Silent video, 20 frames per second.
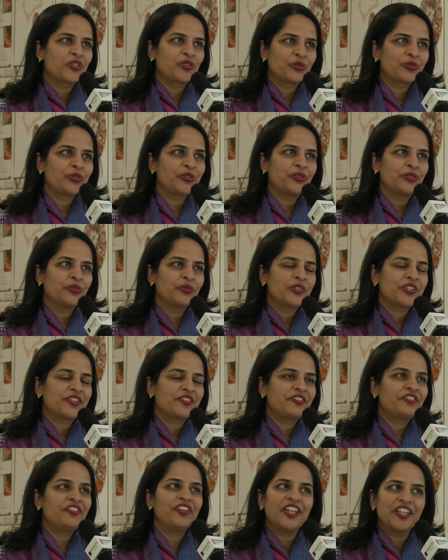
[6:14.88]
Studio was
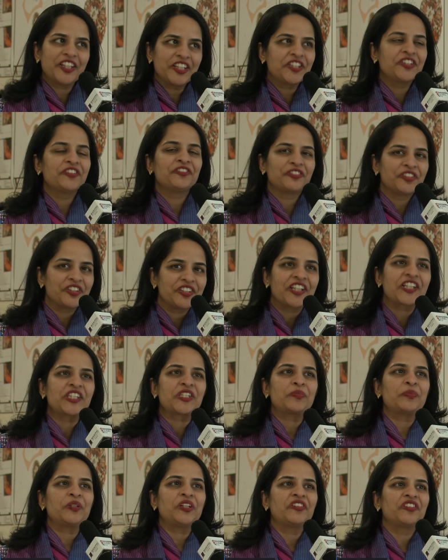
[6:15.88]
a very different
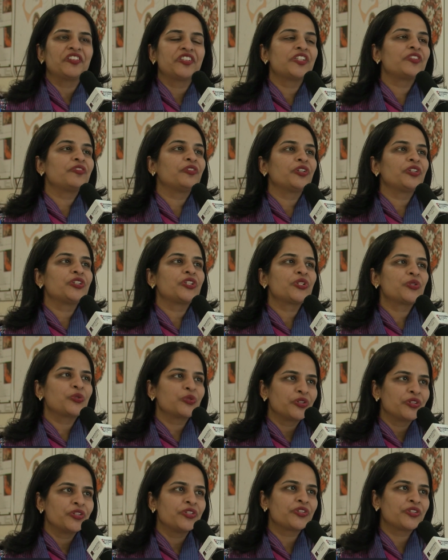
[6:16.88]
experience for the
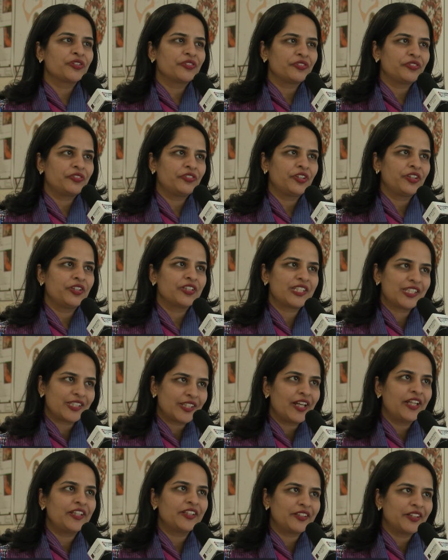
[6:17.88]
students of
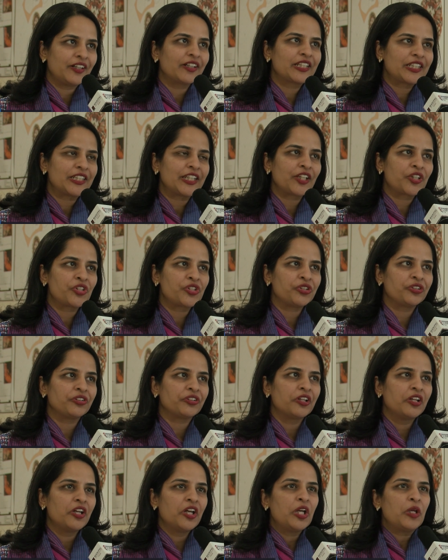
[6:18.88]
design and
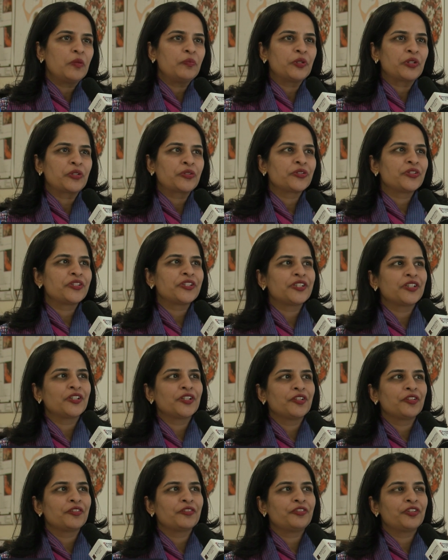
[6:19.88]
architecture, because
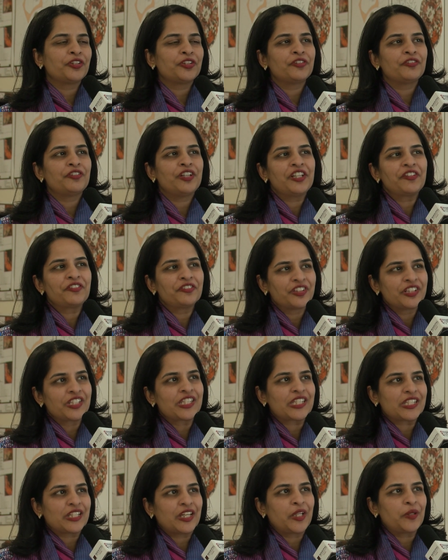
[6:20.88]
for the very
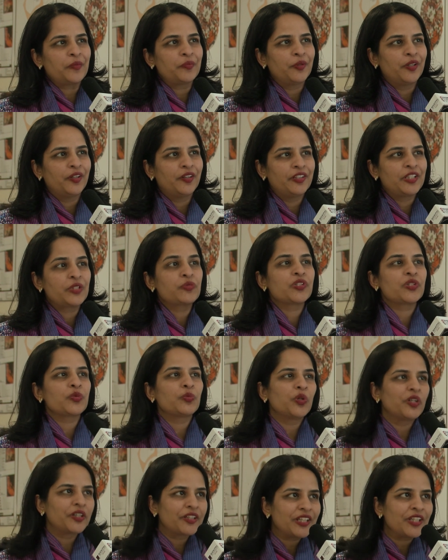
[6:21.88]
first time it was a
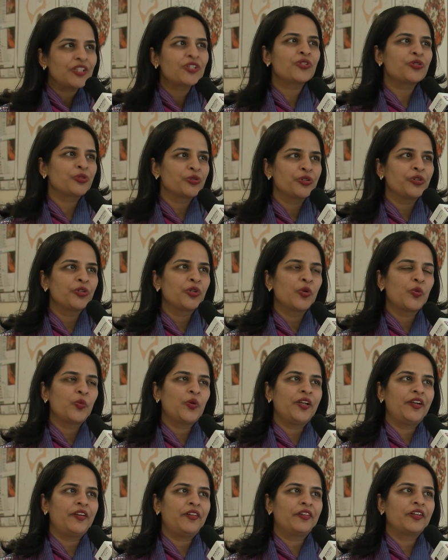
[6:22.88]
working studio
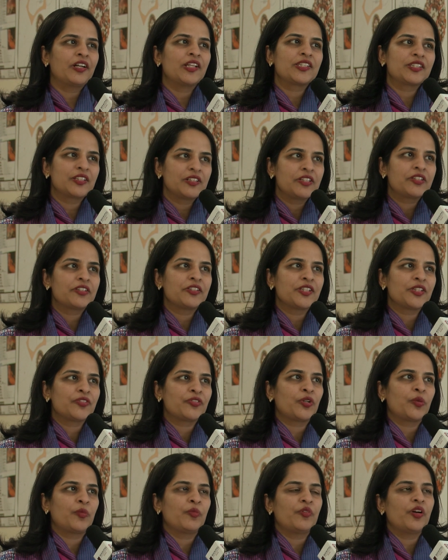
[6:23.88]
where consultants
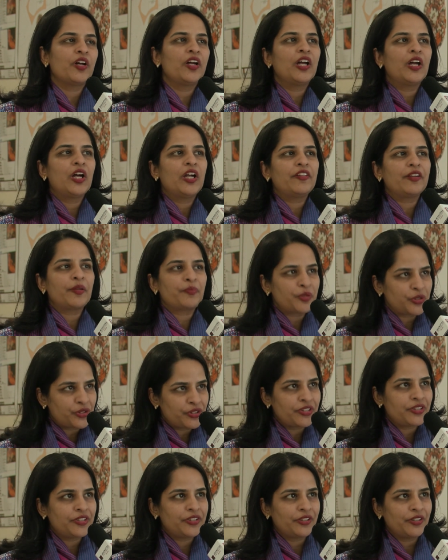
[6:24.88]
from
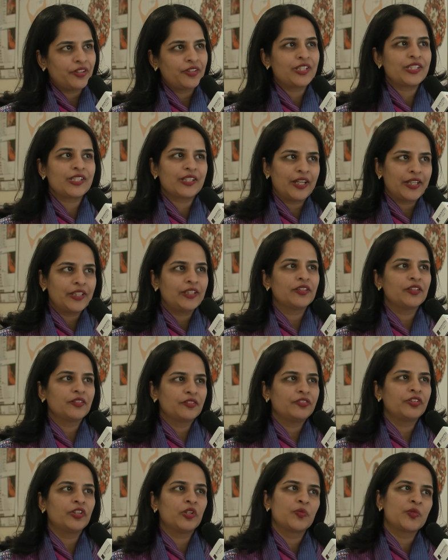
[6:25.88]
reputed design
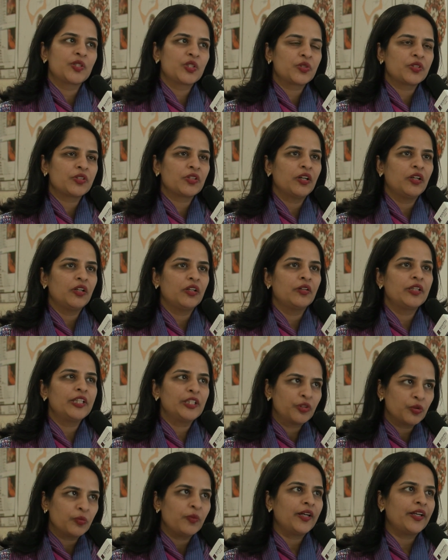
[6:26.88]
firms
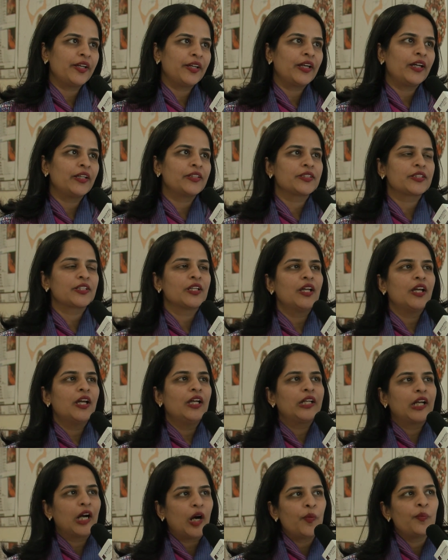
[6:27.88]
in Dubai had
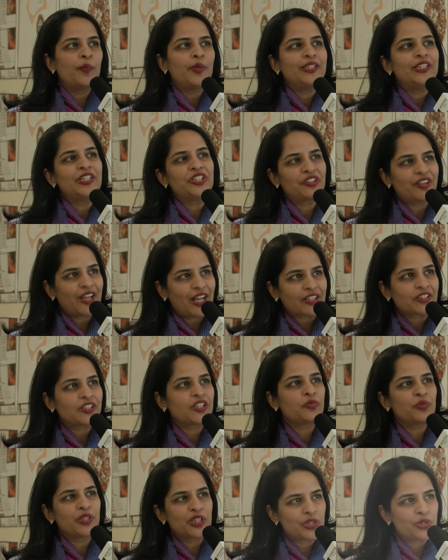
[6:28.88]
come and
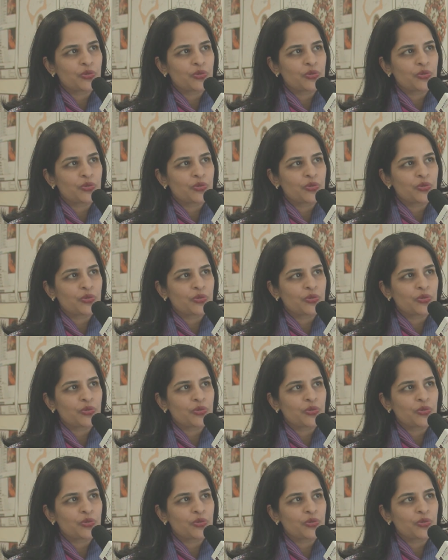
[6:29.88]
interacted with